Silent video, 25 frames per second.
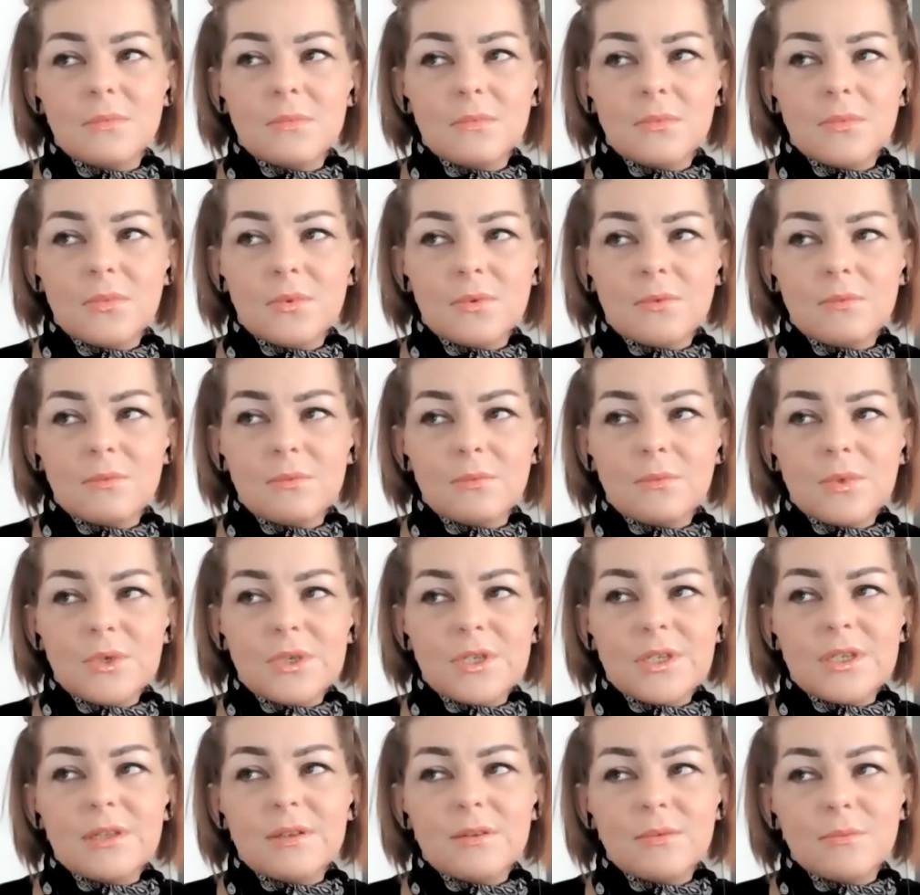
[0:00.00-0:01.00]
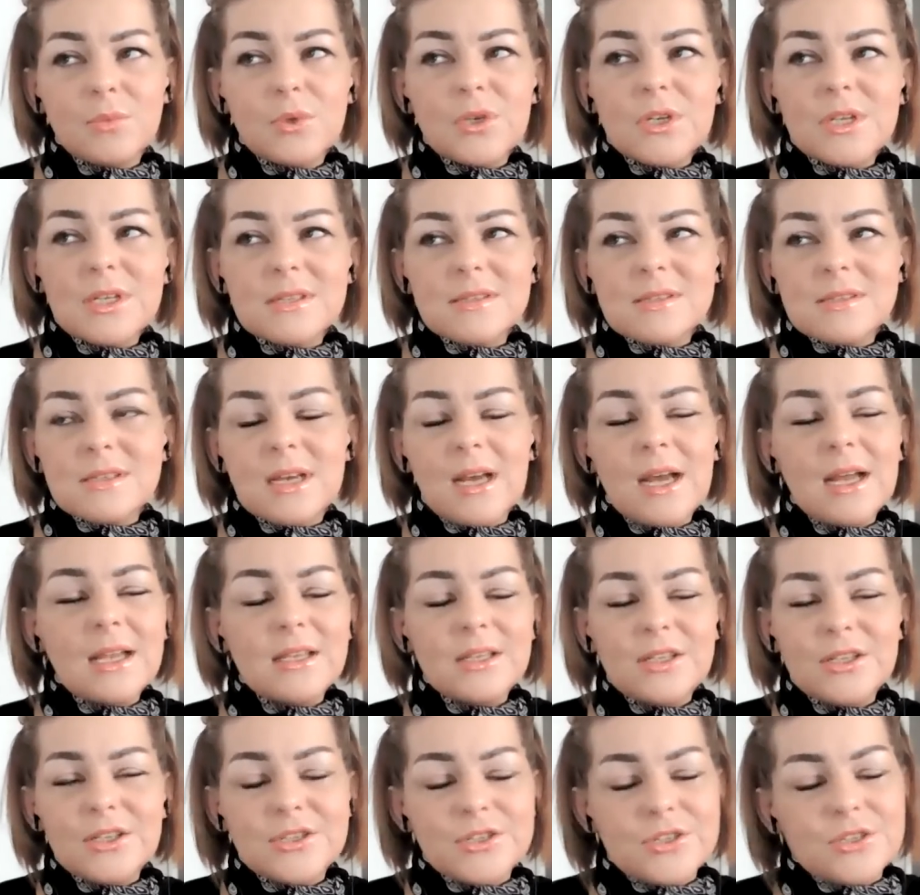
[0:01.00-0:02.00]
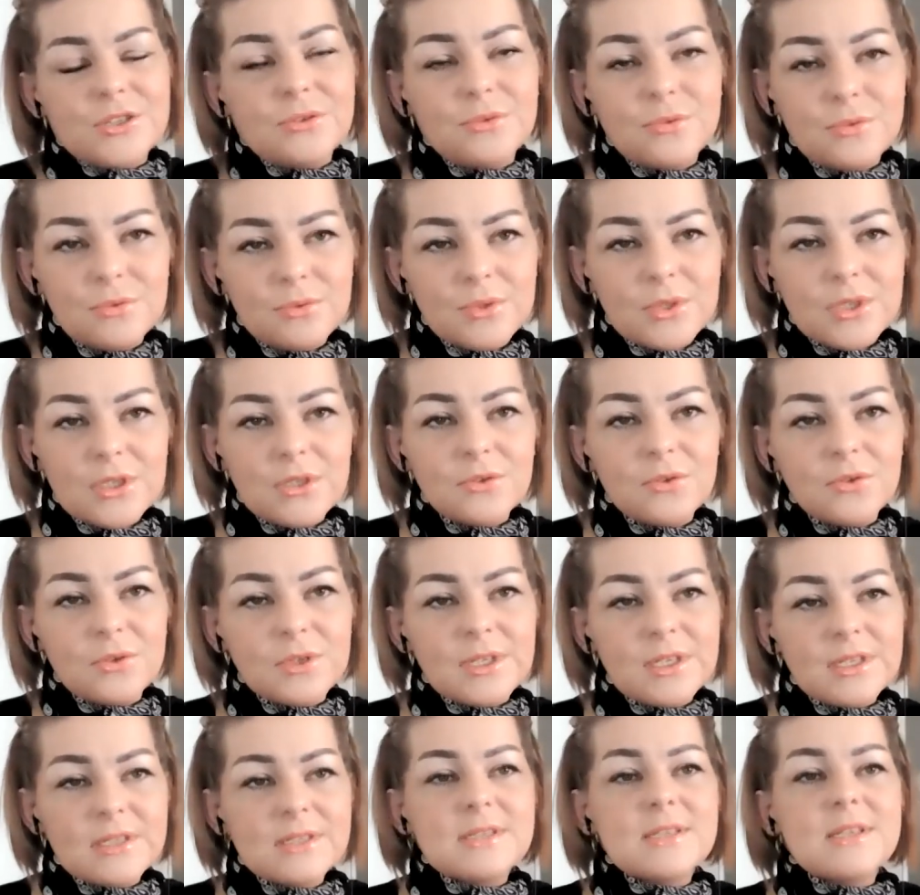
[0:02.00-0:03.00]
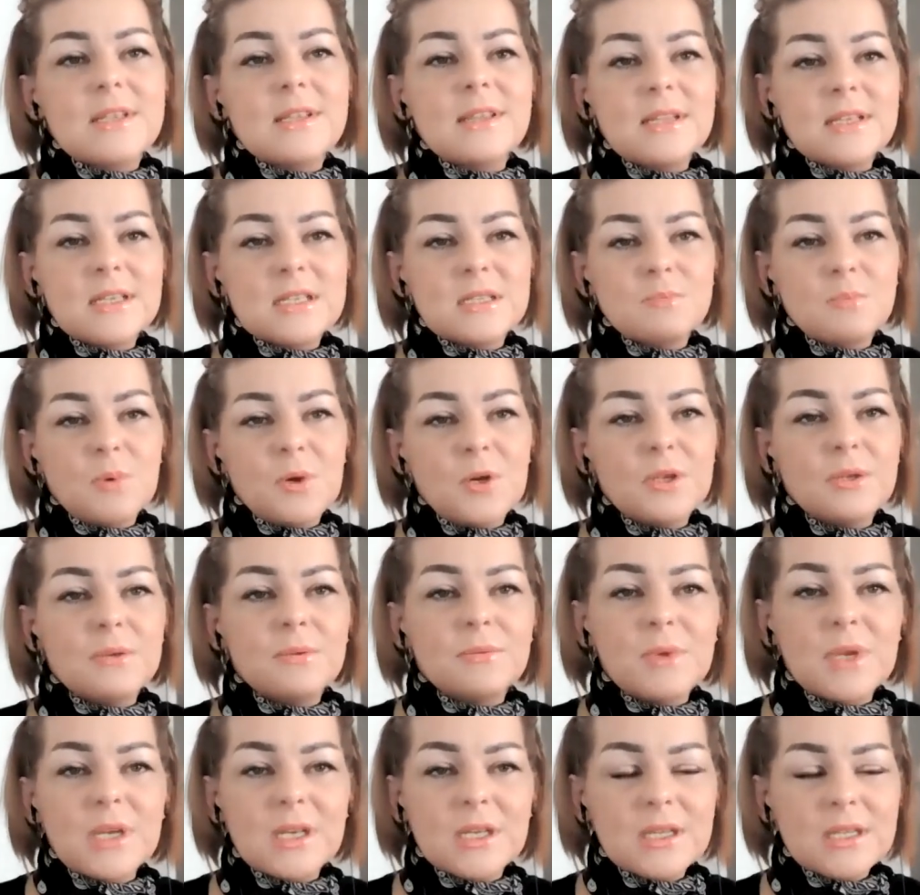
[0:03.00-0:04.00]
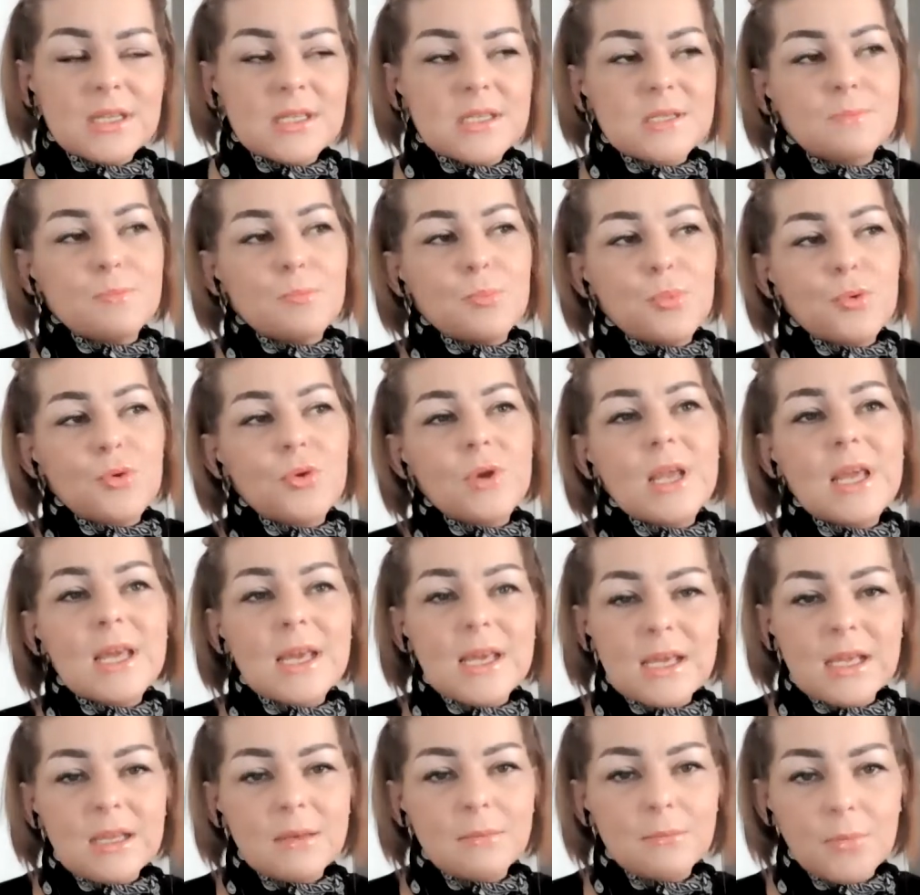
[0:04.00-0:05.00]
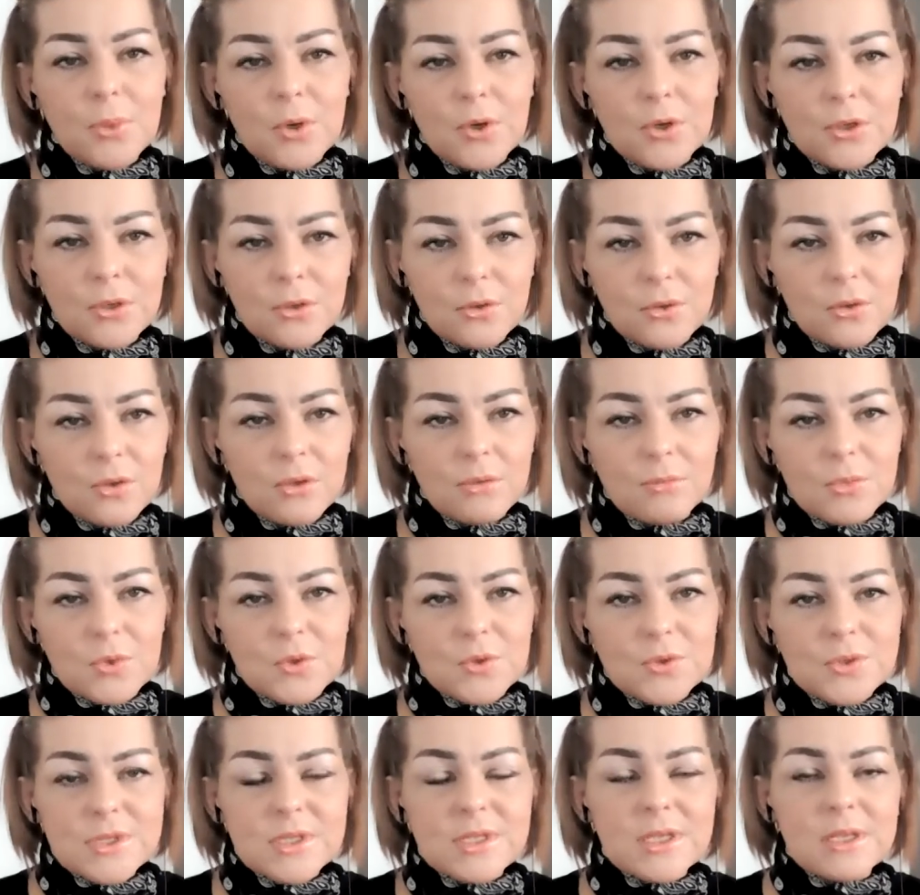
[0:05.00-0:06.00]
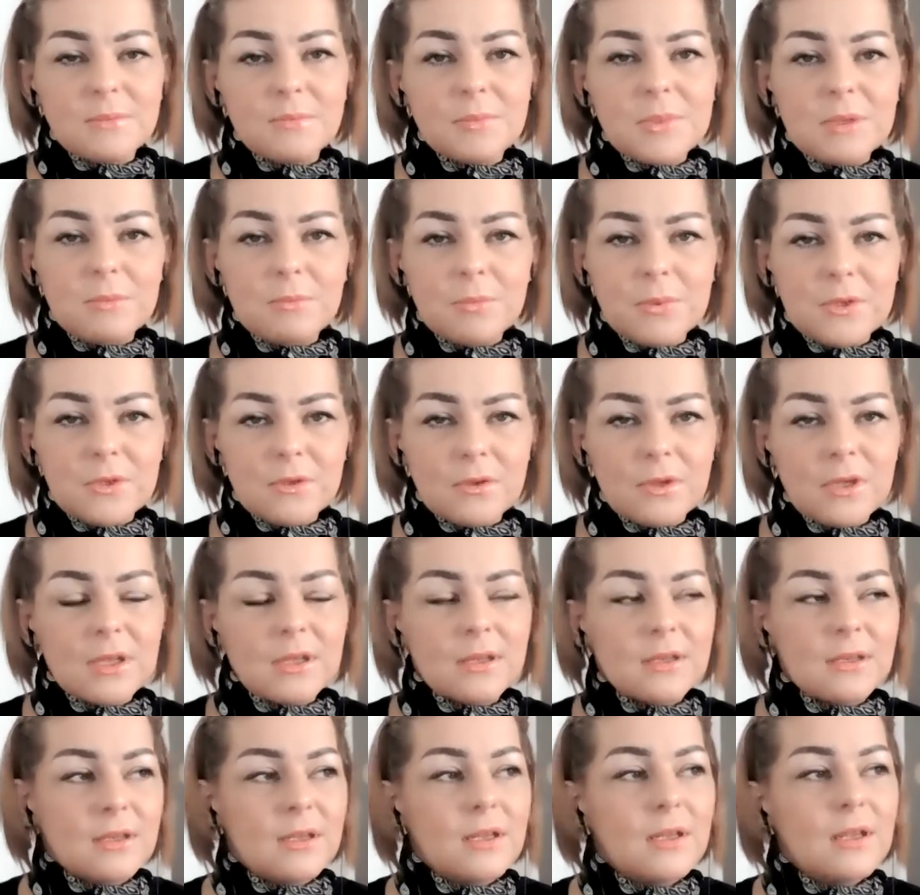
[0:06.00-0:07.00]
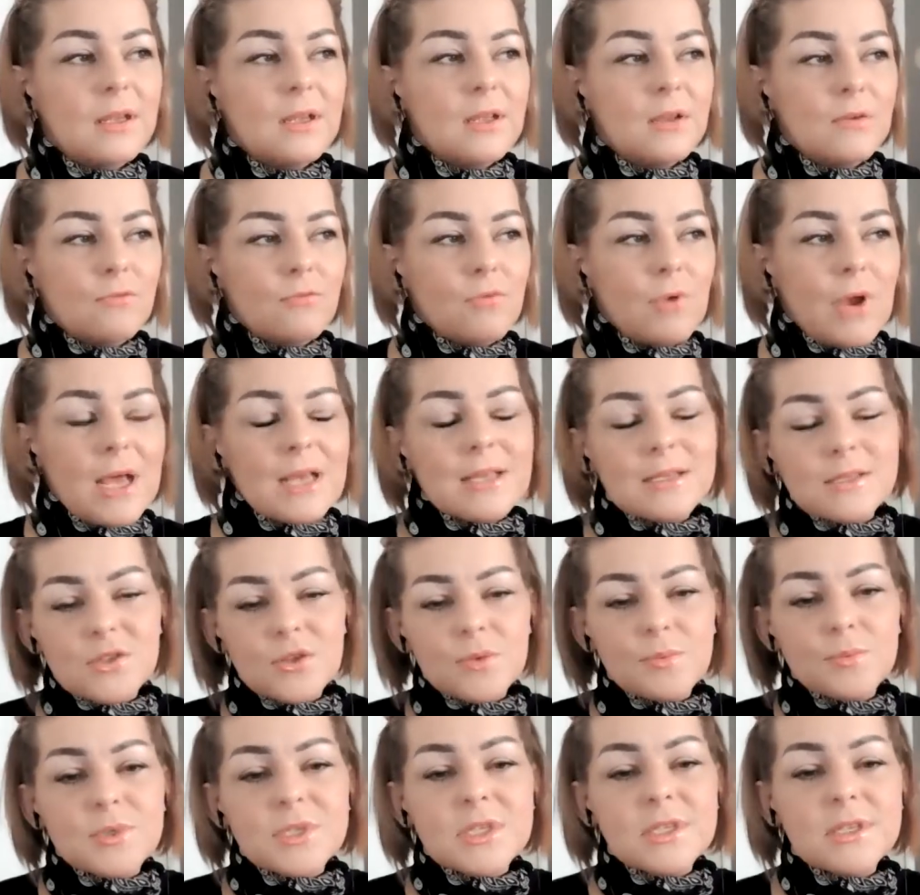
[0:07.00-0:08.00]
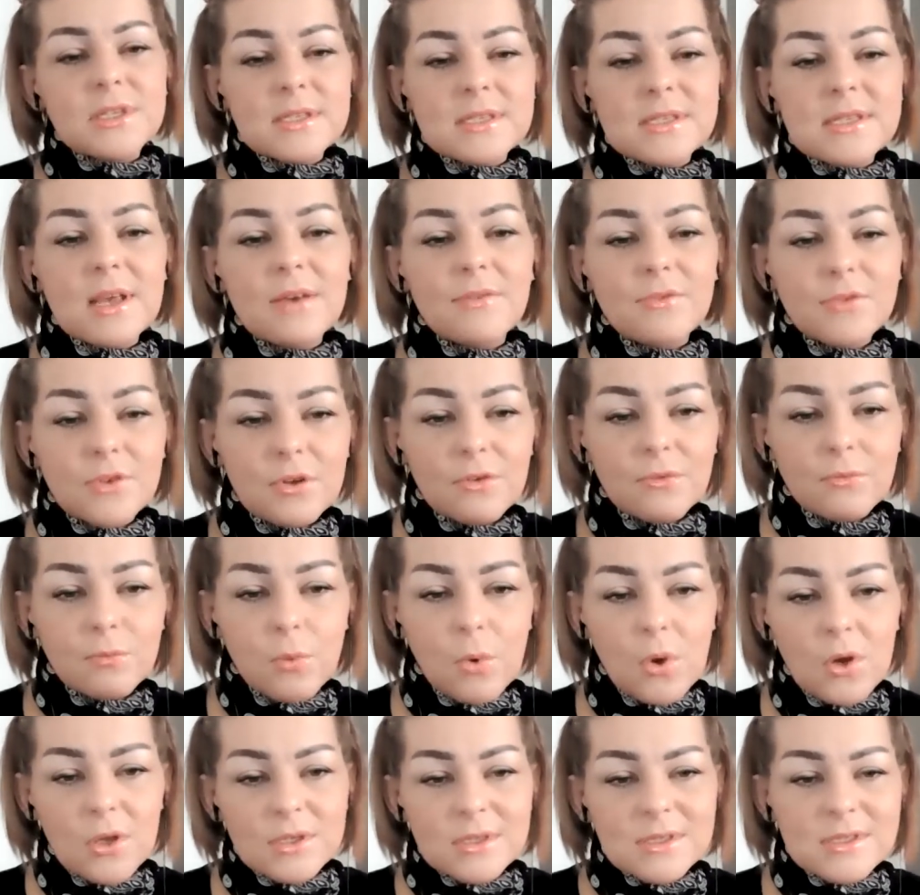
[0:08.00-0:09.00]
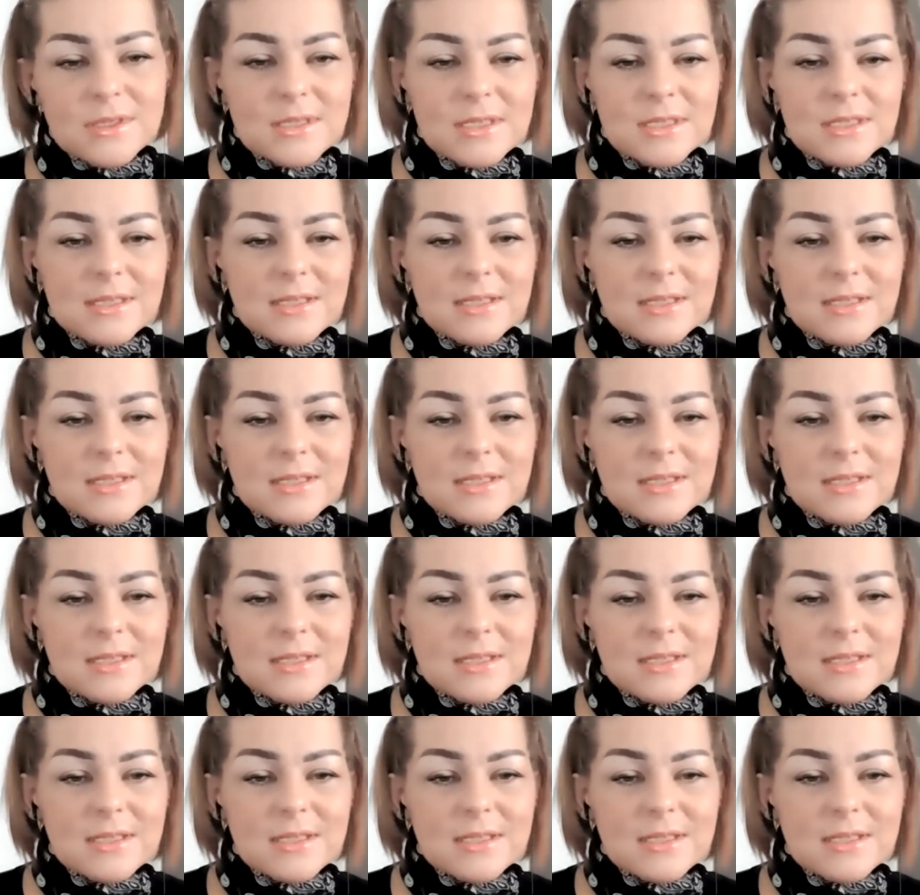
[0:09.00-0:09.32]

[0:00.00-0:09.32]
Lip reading: What else can you do? You know, and it's at this point, at this breaking point almost, that people can rise up to the 7 of Wands to